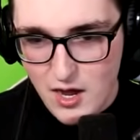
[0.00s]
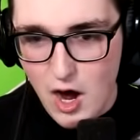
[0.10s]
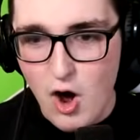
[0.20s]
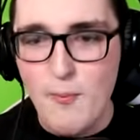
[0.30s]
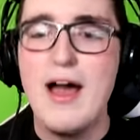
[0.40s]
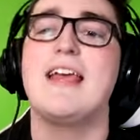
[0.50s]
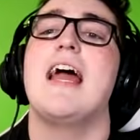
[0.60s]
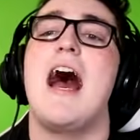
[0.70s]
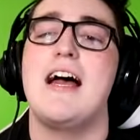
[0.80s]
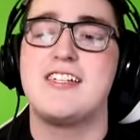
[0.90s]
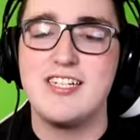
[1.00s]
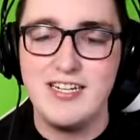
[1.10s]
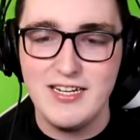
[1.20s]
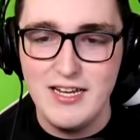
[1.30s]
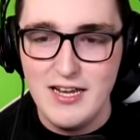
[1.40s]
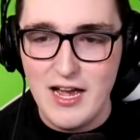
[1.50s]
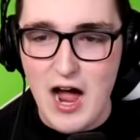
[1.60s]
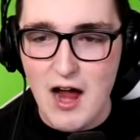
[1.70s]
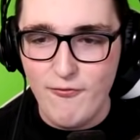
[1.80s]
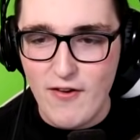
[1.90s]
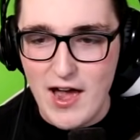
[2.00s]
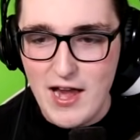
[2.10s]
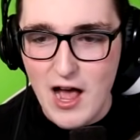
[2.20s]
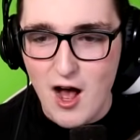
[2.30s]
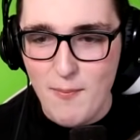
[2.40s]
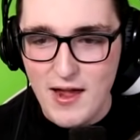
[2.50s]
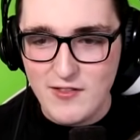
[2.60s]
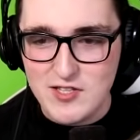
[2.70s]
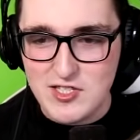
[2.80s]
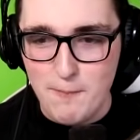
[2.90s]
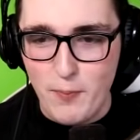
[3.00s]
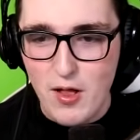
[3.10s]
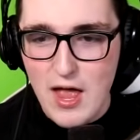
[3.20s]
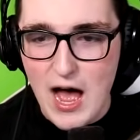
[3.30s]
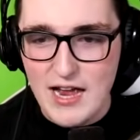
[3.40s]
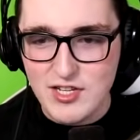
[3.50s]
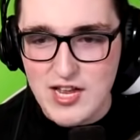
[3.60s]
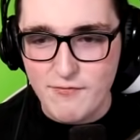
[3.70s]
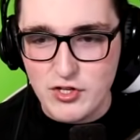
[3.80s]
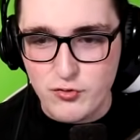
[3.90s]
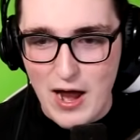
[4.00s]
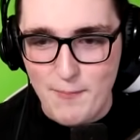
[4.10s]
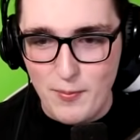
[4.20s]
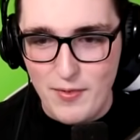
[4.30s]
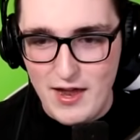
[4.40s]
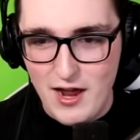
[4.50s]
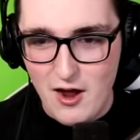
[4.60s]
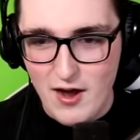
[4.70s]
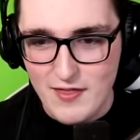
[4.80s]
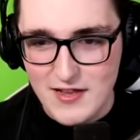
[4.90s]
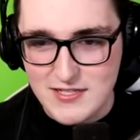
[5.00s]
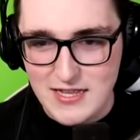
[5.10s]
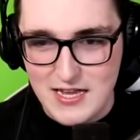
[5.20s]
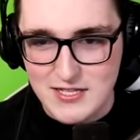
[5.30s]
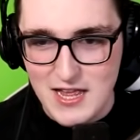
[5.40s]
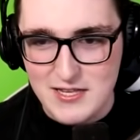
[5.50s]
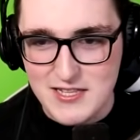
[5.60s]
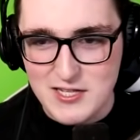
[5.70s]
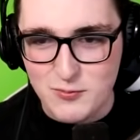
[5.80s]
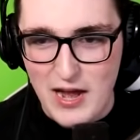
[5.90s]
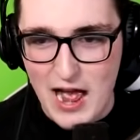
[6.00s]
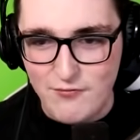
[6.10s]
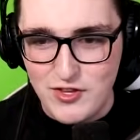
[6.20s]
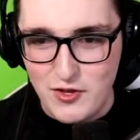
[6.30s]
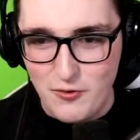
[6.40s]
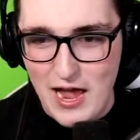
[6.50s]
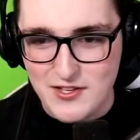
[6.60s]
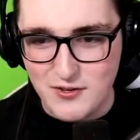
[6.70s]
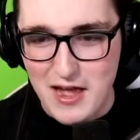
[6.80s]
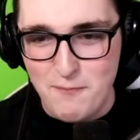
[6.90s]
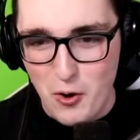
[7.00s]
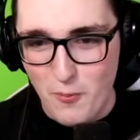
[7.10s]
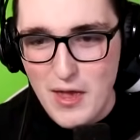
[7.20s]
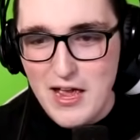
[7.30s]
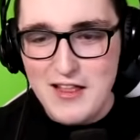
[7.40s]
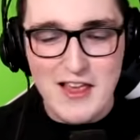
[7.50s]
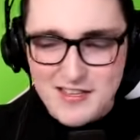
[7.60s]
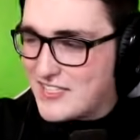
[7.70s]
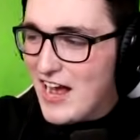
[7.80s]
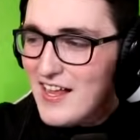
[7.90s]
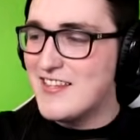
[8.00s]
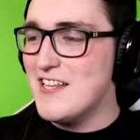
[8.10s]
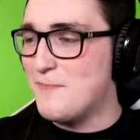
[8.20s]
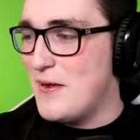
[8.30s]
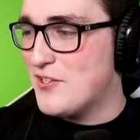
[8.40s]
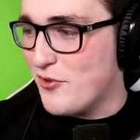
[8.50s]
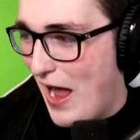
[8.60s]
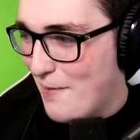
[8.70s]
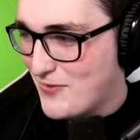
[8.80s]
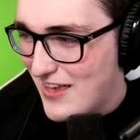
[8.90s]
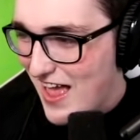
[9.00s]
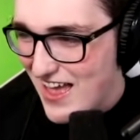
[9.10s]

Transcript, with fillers: Oh my gosh. All right, fine. I'll make this simple. I just have to trap him then. All right, that's, that's, that's this is what I have to do, guys. Okay, boom. The skeleton's been trapped.